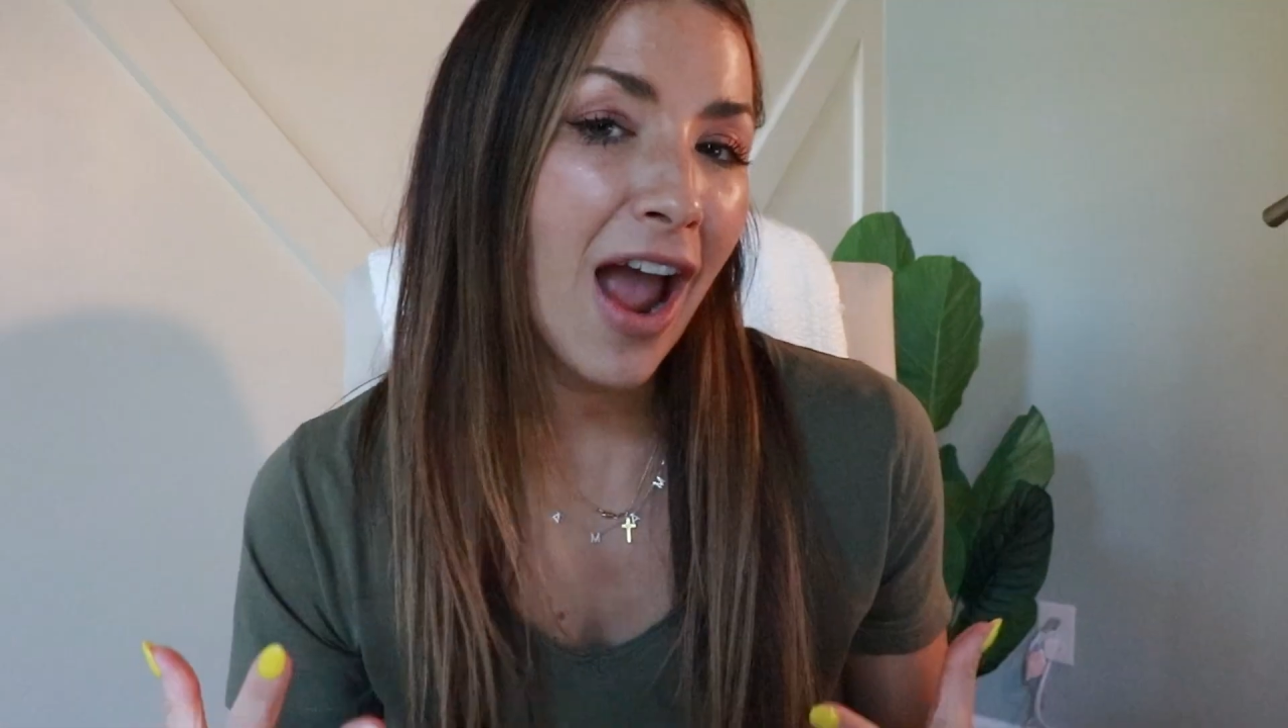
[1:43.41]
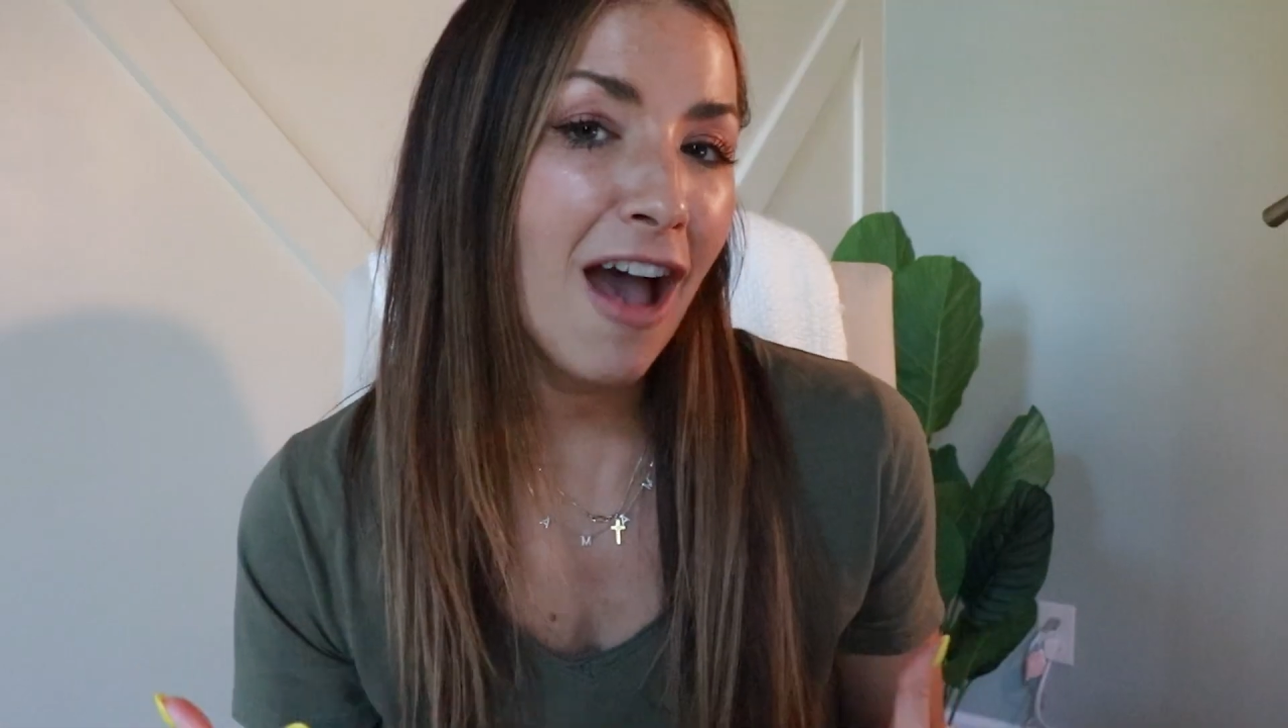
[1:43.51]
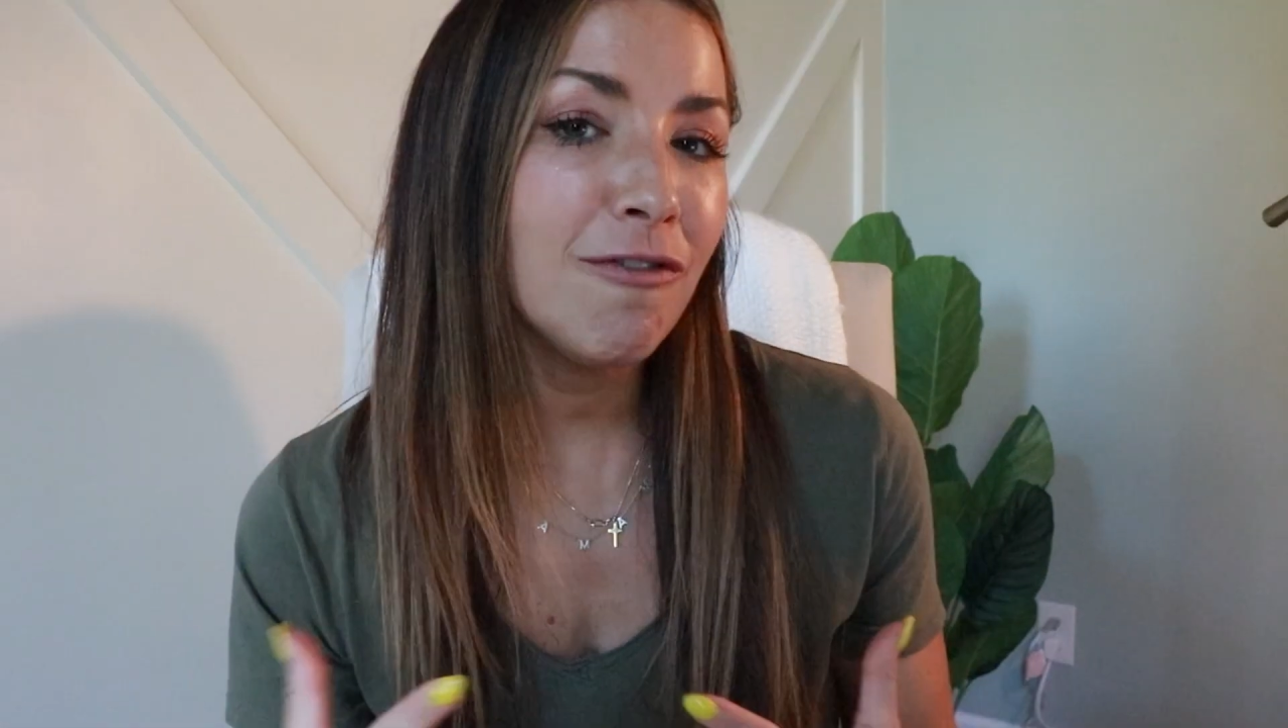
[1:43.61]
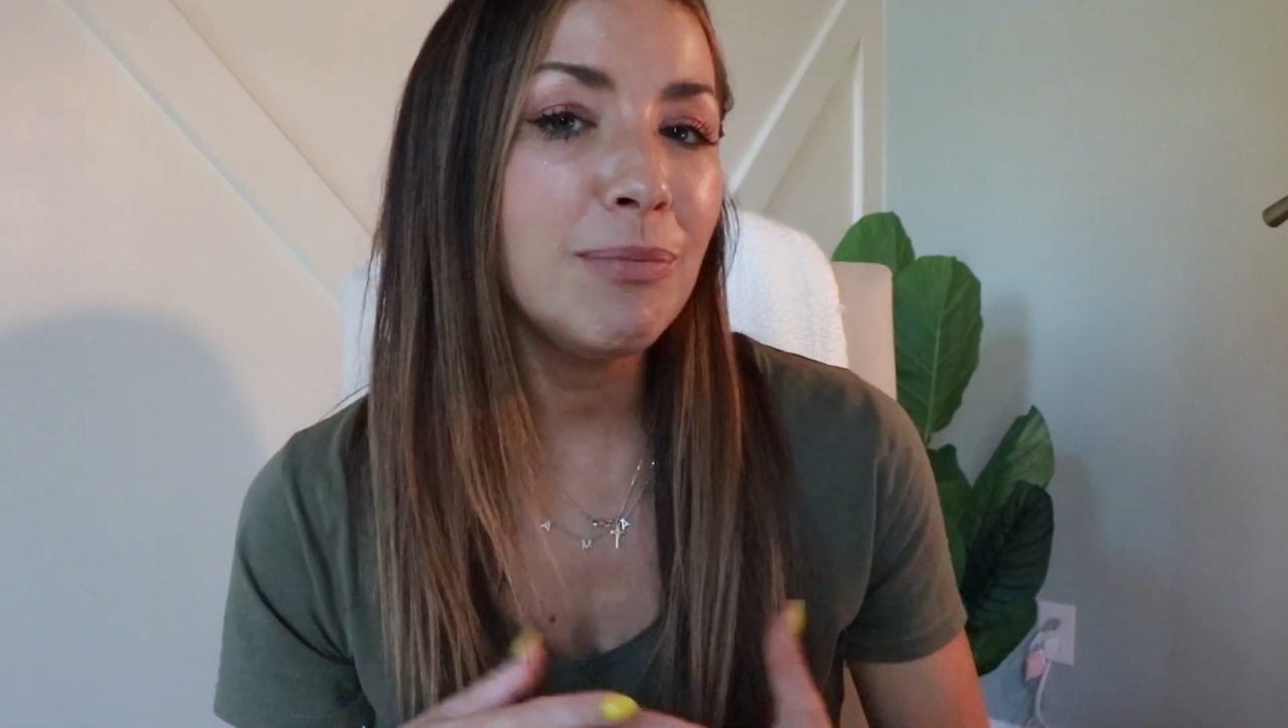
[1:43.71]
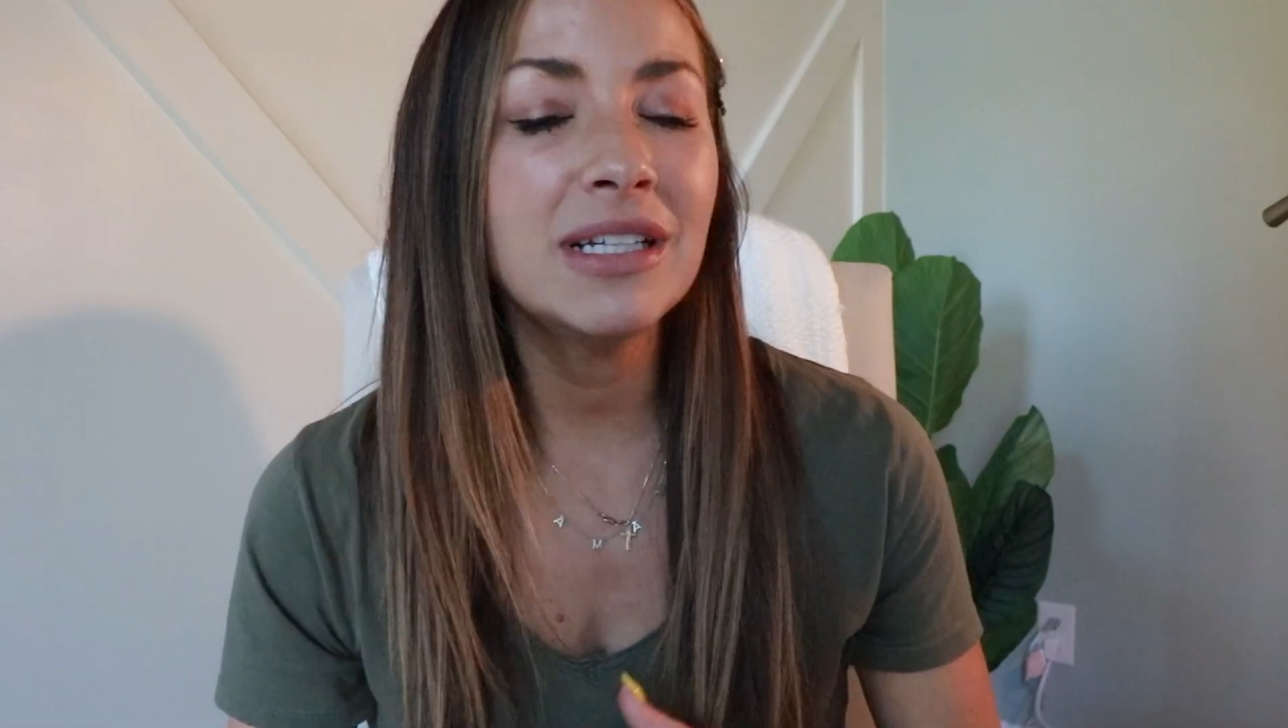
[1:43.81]

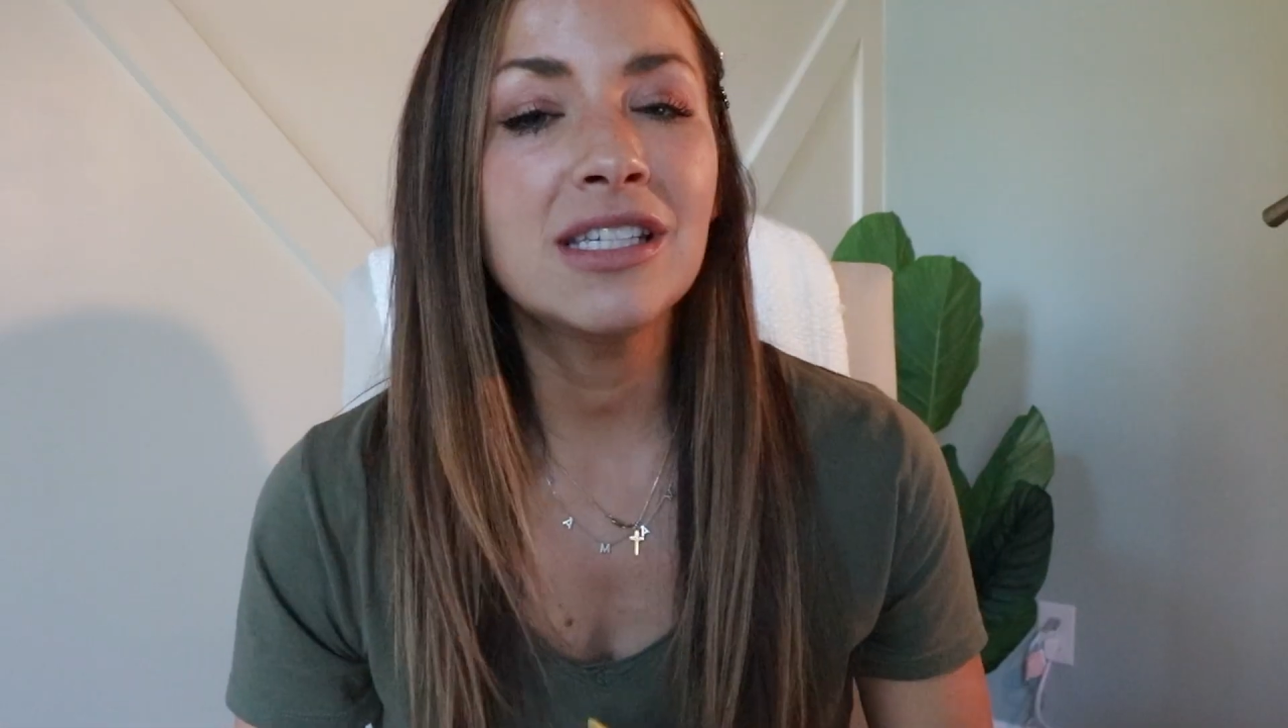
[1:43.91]
have been